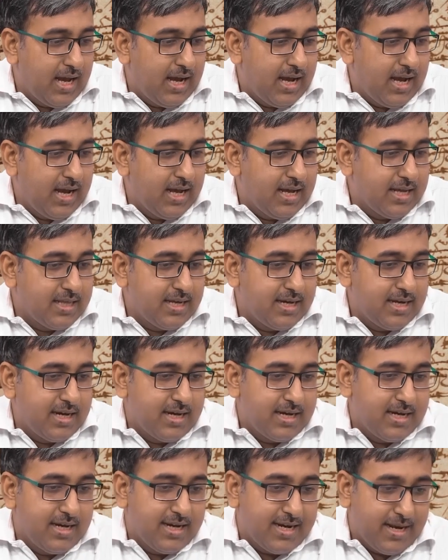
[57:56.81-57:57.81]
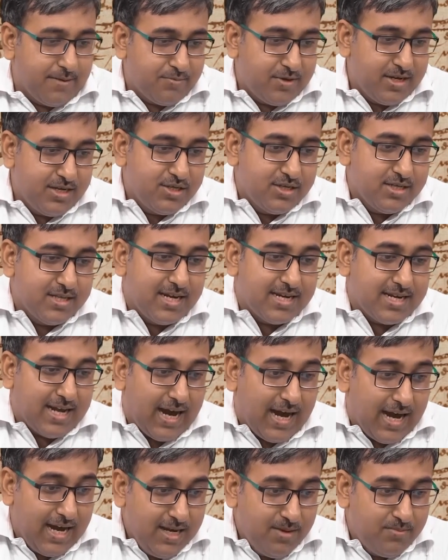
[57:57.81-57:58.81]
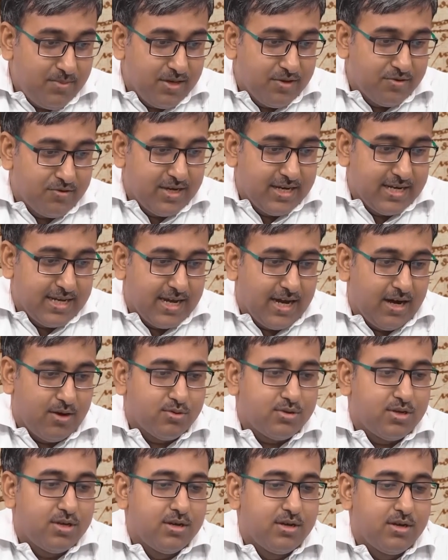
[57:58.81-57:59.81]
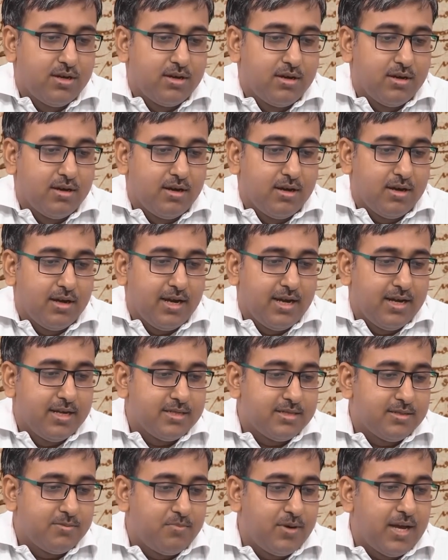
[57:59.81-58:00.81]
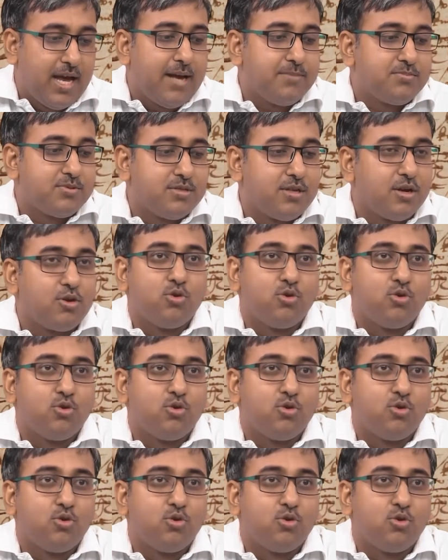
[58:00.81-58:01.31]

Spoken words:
The adaptation that I'll be reading out is perhaps the